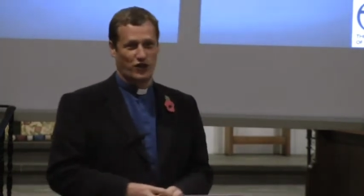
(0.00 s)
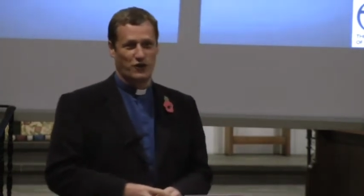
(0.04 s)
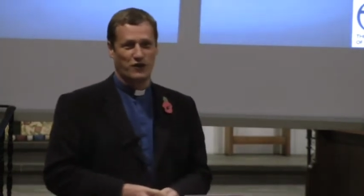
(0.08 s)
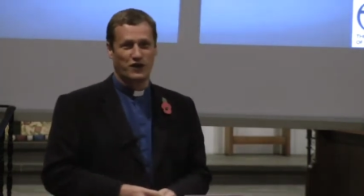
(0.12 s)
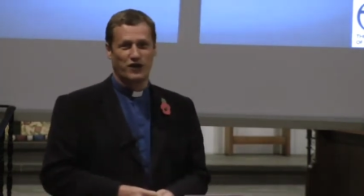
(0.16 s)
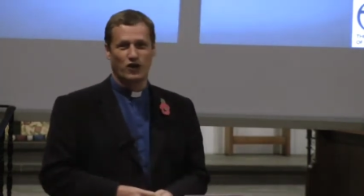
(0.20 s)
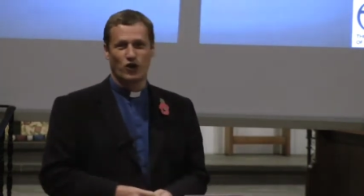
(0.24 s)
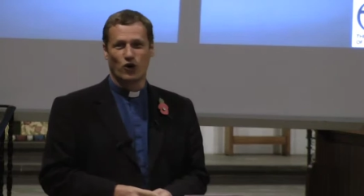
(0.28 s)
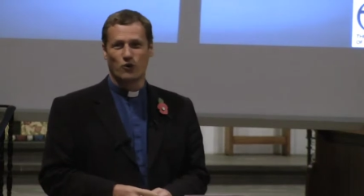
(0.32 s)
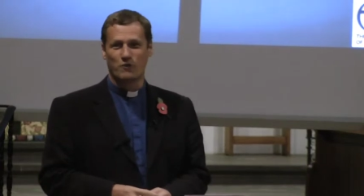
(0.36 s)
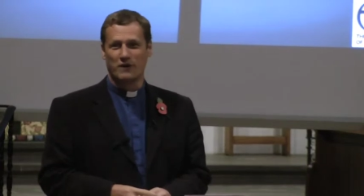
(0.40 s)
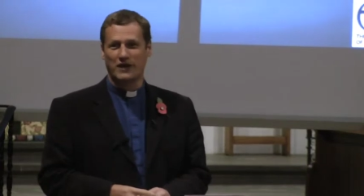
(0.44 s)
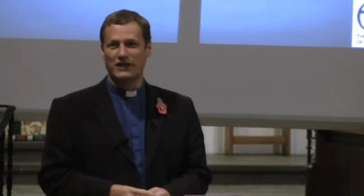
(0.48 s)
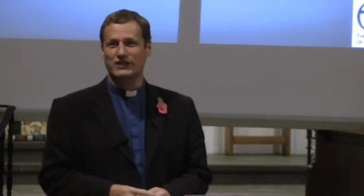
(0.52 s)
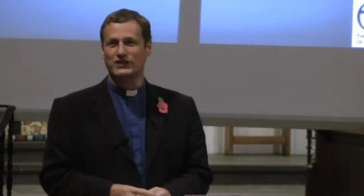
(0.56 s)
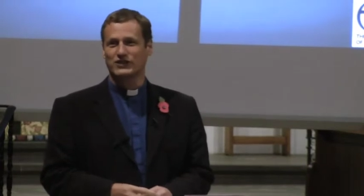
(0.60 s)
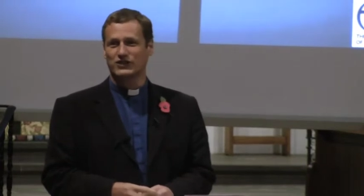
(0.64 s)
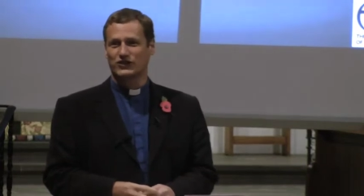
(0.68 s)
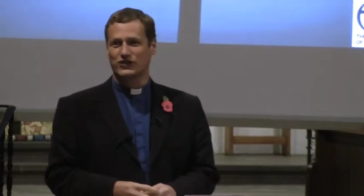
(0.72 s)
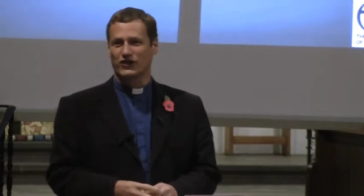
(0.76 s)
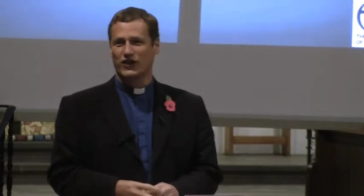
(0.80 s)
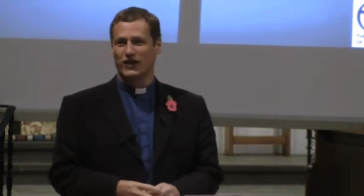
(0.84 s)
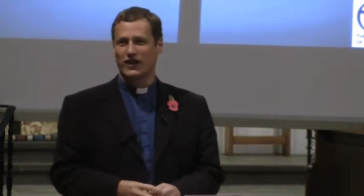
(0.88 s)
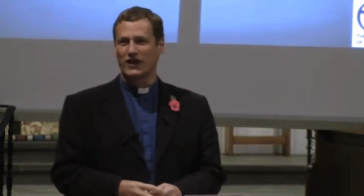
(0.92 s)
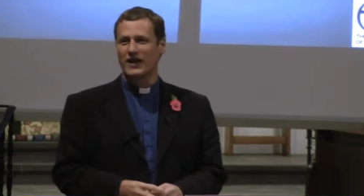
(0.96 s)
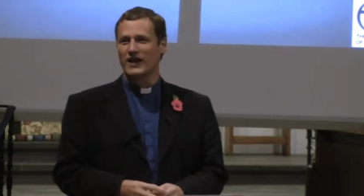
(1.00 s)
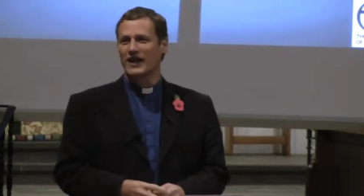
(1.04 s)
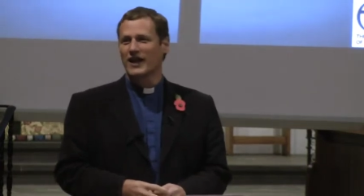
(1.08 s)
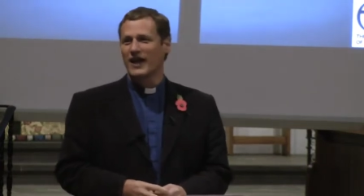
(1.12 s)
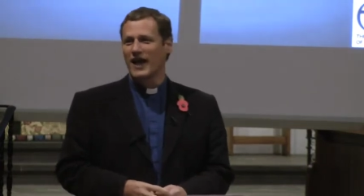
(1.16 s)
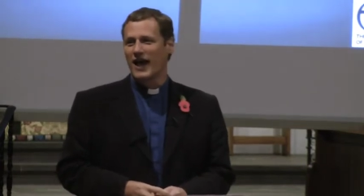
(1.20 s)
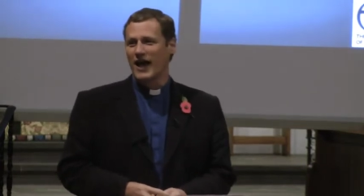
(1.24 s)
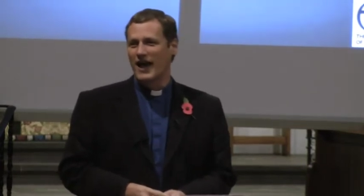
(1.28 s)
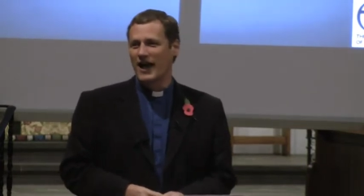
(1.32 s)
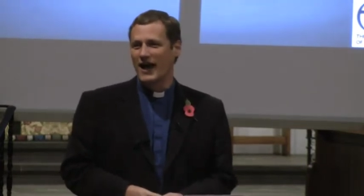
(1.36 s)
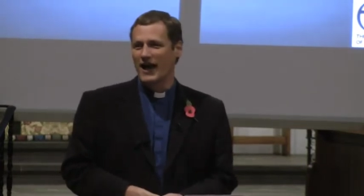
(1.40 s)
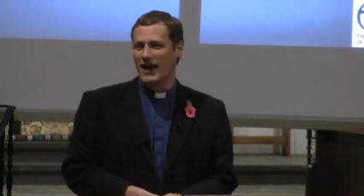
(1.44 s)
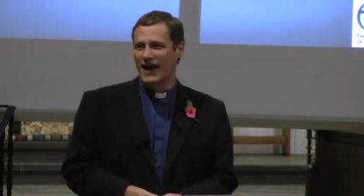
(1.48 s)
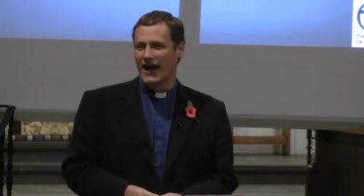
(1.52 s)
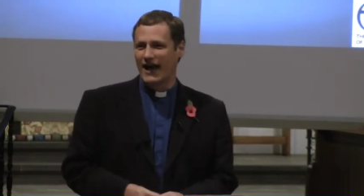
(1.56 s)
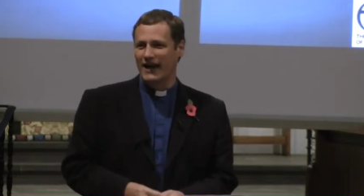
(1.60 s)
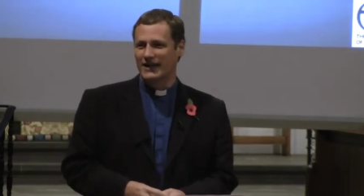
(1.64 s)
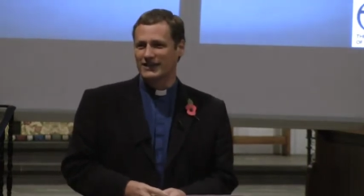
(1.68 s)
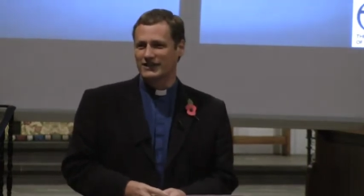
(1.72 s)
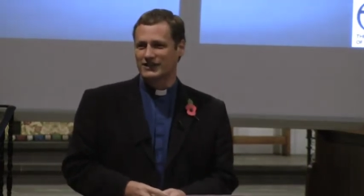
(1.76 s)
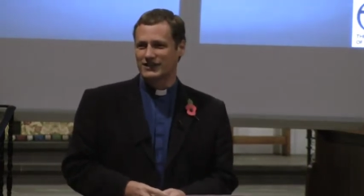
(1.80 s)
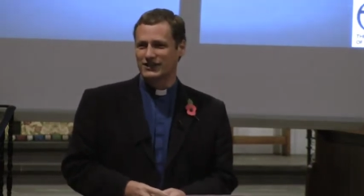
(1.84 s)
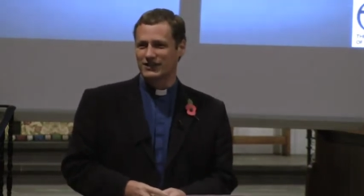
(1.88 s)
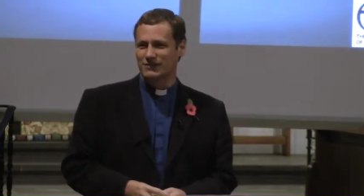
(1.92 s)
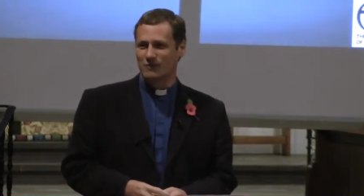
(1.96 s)
you in your ministry uh,
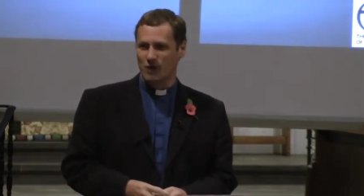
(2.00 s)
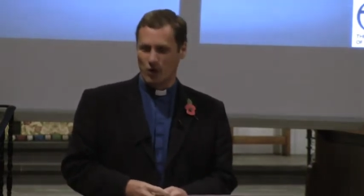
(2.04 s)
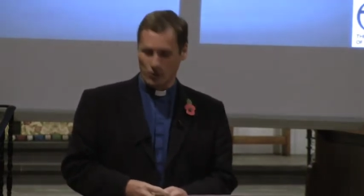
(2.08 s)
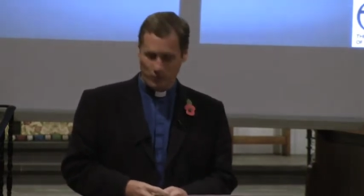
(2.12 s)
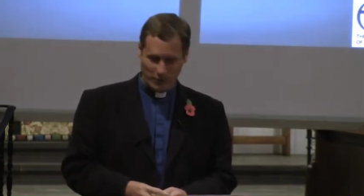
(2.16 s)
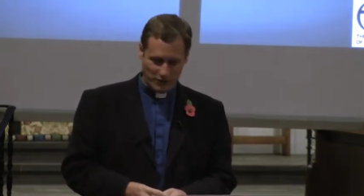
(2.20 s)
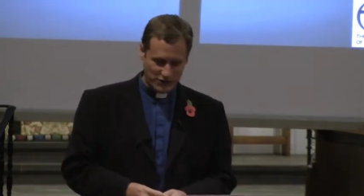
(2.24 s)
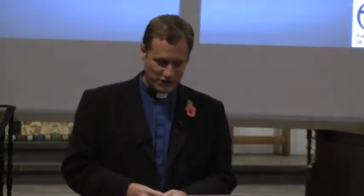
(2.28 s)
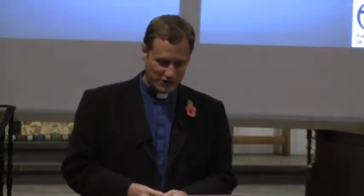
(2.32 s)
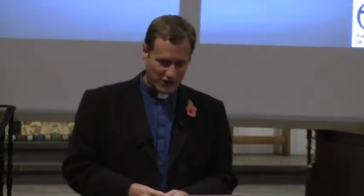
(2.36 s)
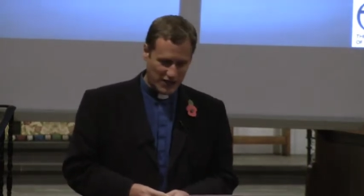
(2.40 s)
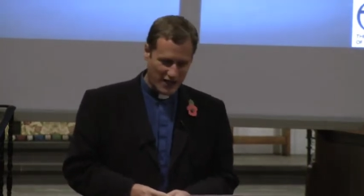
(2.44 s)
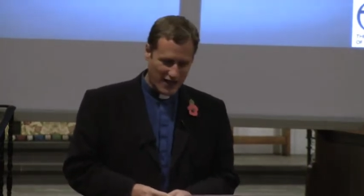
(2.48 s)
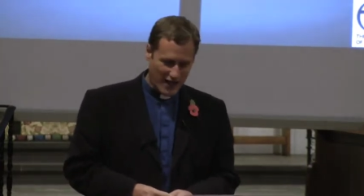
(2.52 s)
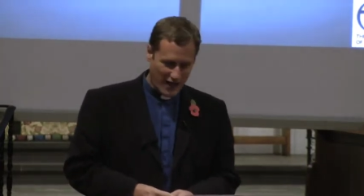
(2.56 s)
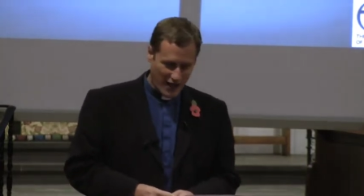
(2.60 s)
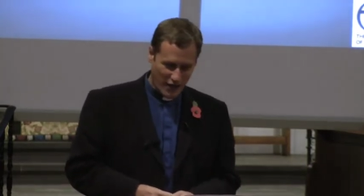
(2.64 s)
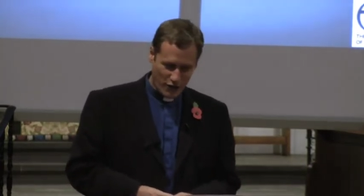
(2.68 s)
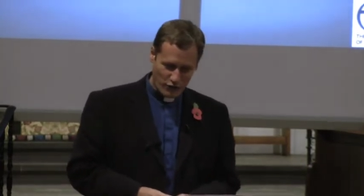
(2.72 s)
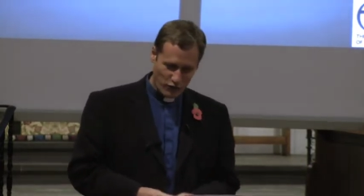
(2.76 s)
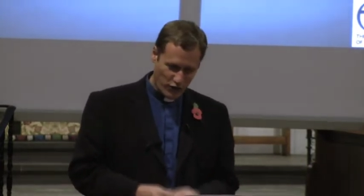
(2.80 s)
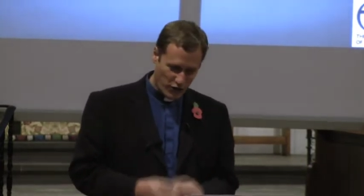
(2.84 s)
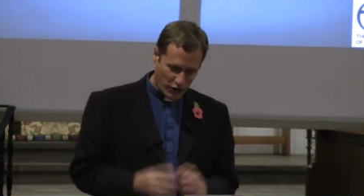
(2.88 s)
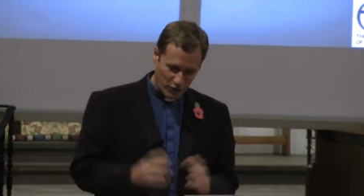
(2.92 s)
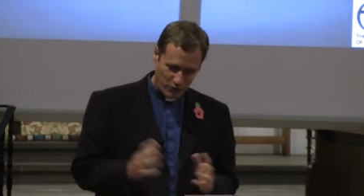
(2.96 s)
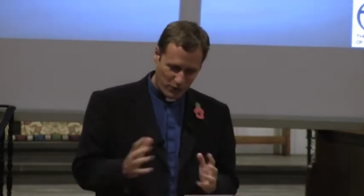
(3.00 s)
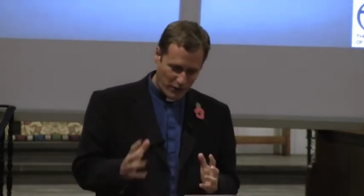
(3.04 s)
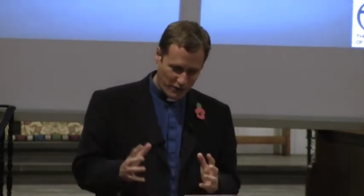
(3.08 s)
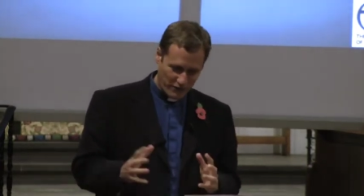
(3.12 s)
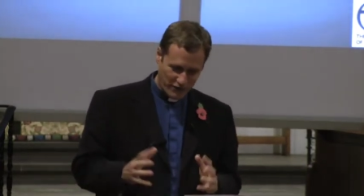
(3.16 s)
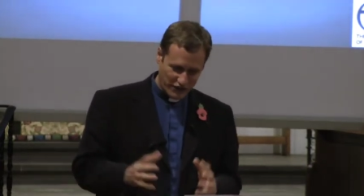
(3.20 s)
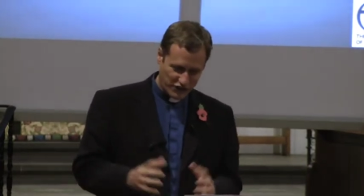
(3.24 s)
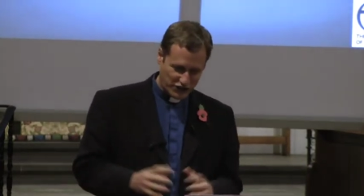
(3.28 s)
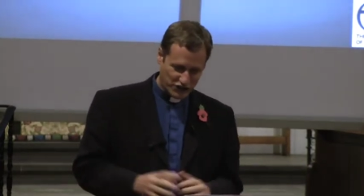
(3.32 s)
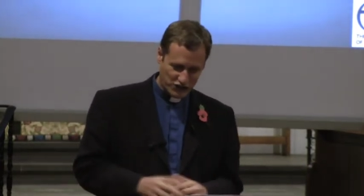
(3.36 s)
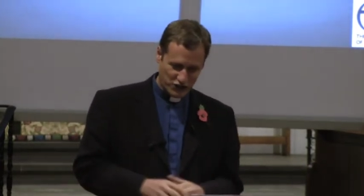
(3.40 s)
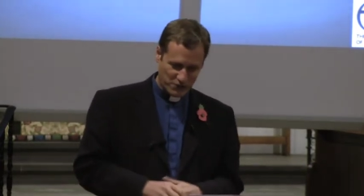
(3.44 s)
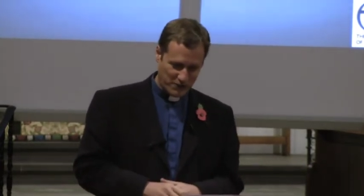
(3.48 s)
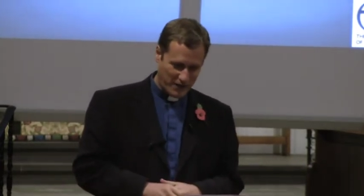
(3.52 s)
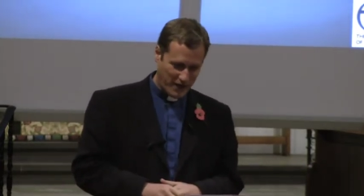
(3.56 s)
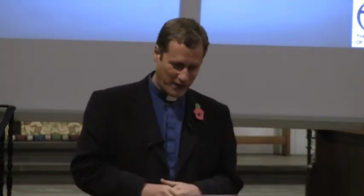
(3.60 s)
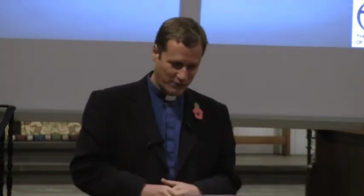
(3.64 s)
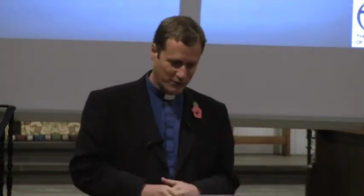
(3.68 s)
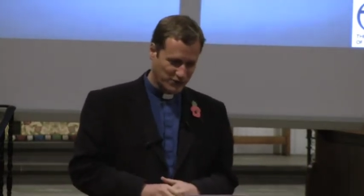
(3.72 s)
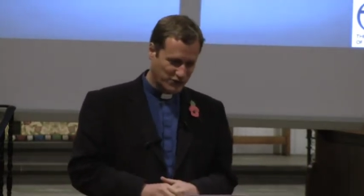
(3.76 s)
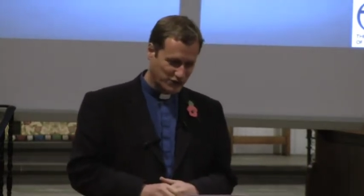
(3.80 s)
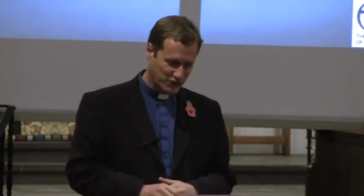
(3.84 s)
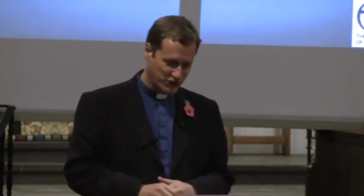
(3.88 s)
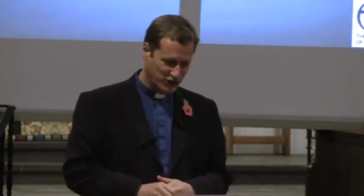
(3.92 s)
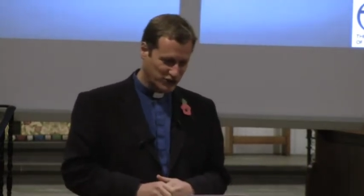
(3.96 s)
at the moment. A real privilege to be
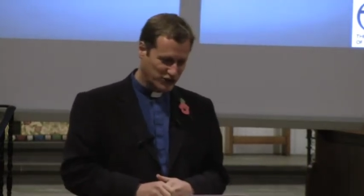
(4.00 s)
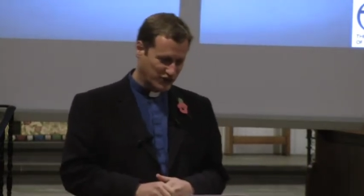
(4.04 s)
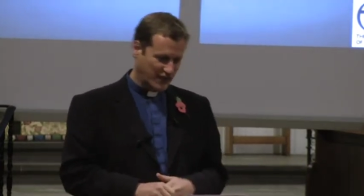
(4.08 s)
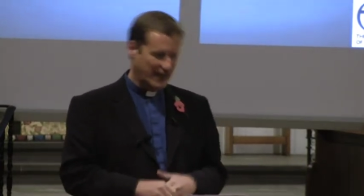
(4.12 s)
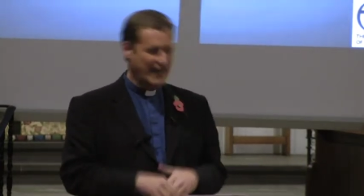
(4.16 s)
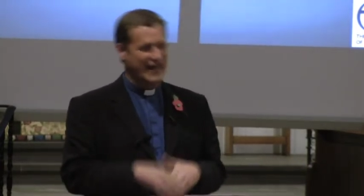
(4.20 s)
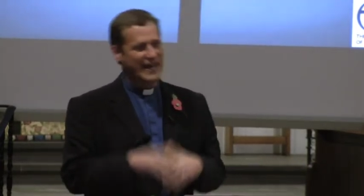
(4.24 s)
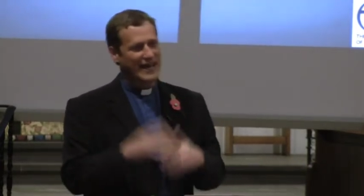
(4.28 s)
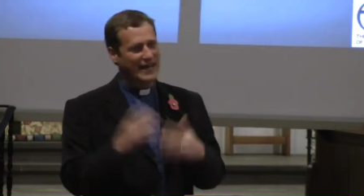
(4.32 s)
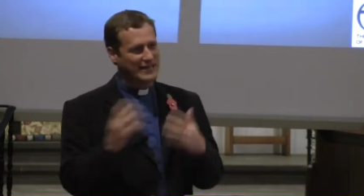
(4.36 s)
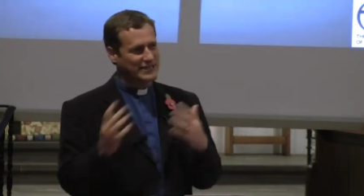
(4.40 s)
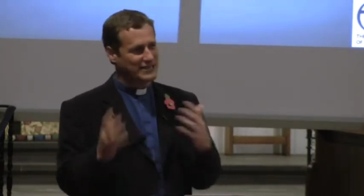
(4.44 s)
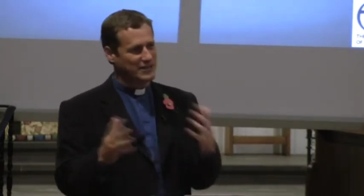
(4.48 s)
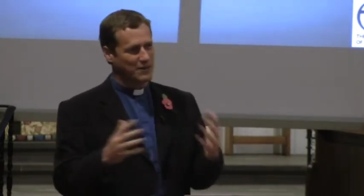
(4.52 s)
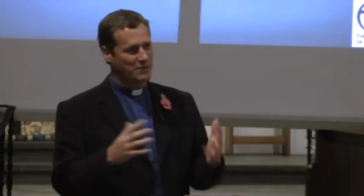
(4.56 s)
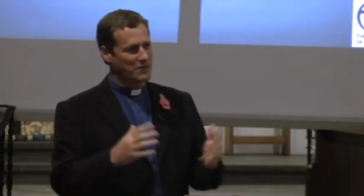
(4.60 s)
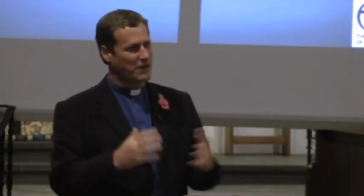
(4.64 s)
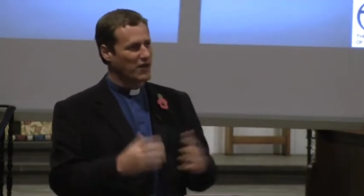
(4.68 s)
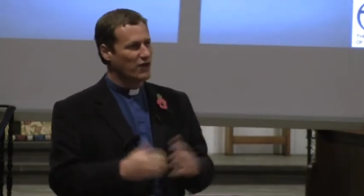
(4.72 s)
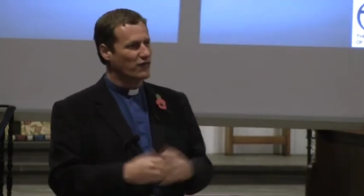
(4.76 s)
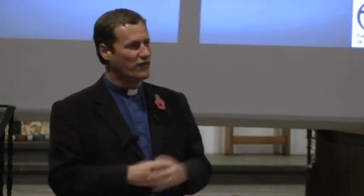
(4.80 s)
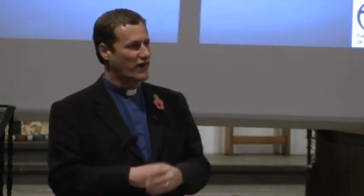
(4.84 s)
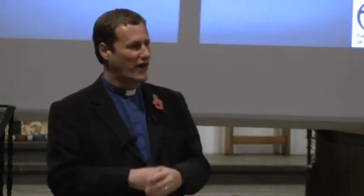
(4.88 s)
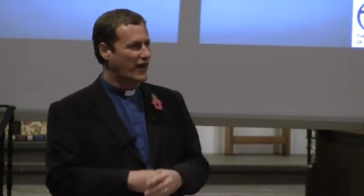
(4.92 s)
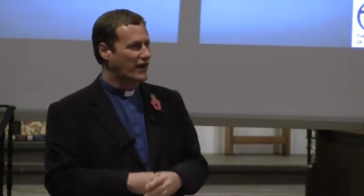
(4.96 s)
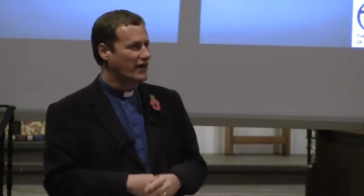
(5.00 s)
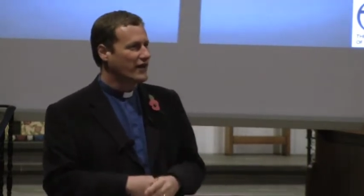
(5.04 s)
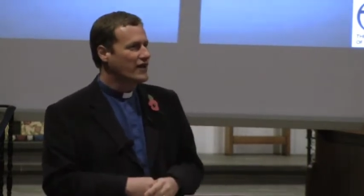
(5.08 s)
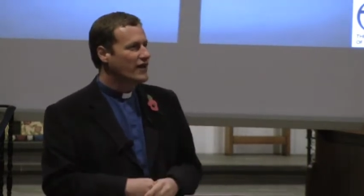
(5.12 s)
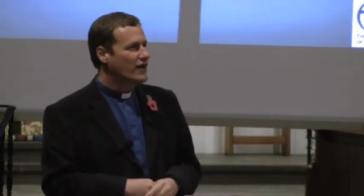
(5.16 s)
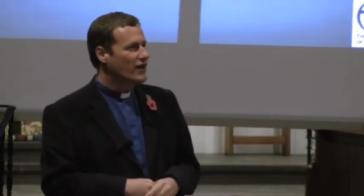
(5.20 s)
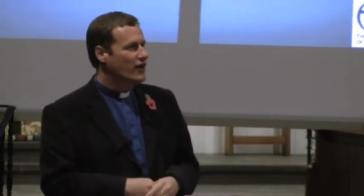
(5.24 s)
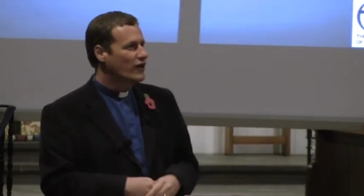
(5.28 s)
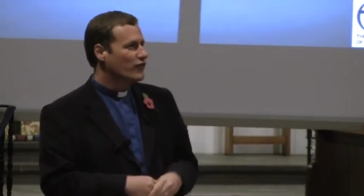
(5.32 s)
able to, to hear something of that.